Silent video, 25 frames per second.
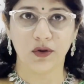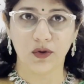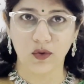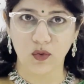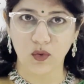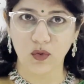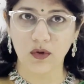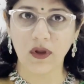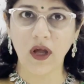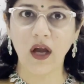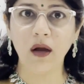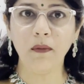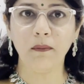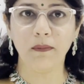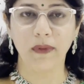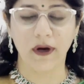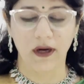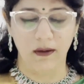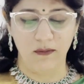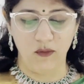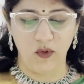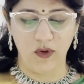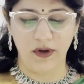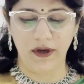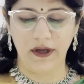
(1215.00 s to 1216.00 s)
through the
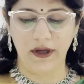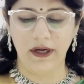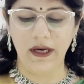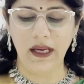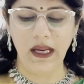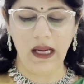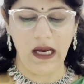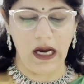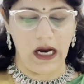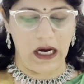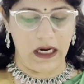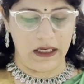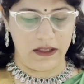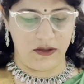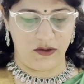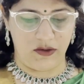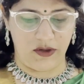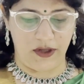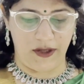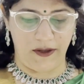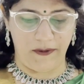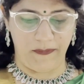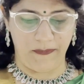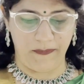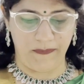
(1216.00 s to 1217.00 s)
pulmonary
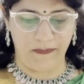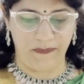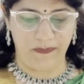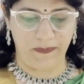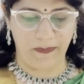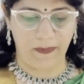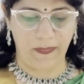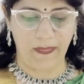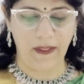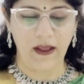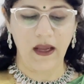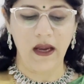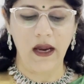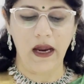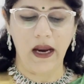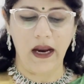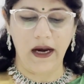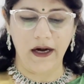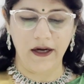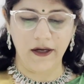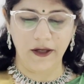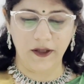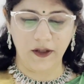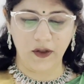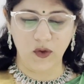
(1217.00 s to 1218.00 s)
artery.
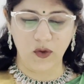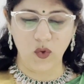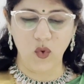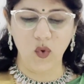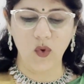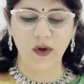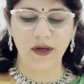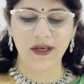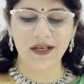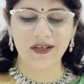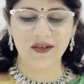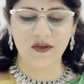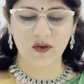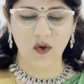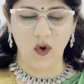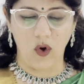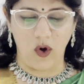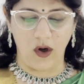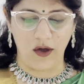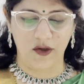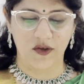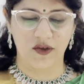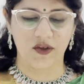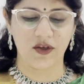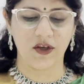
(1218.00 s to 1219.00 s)
And 2 is
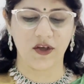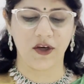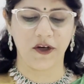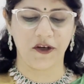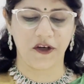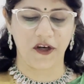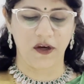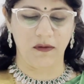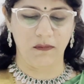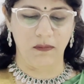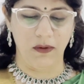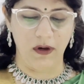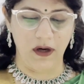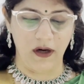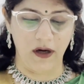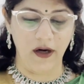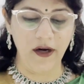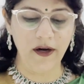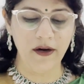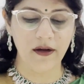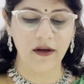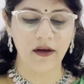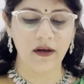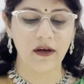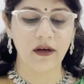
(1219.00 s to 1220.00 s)
oxygenated
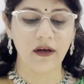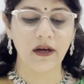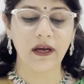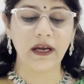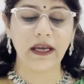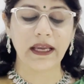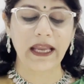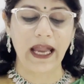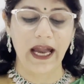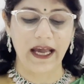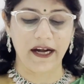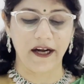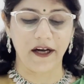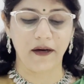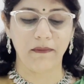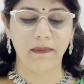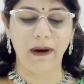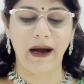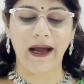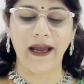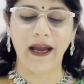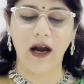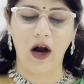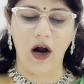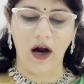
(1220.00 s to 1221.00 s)
blood carried
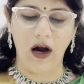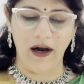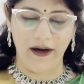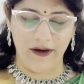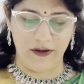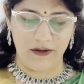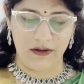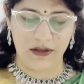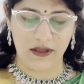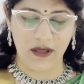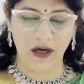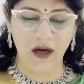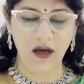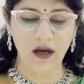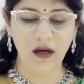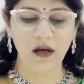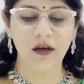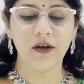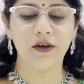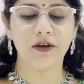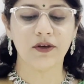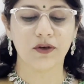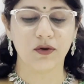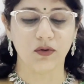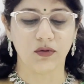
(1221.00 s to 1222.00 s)
by aorta
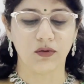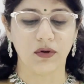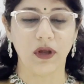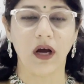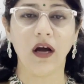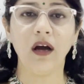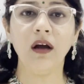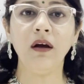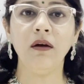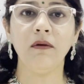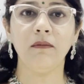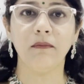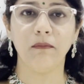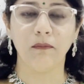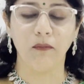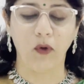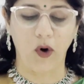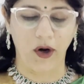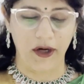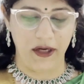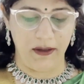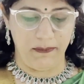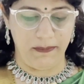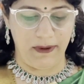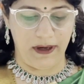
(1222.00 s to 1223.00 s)
to the
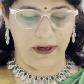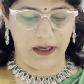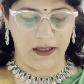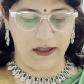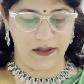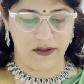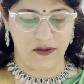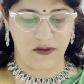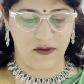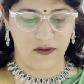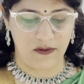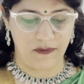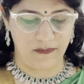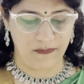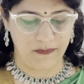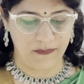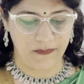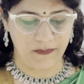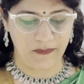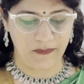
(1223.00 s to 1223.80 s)
body parts.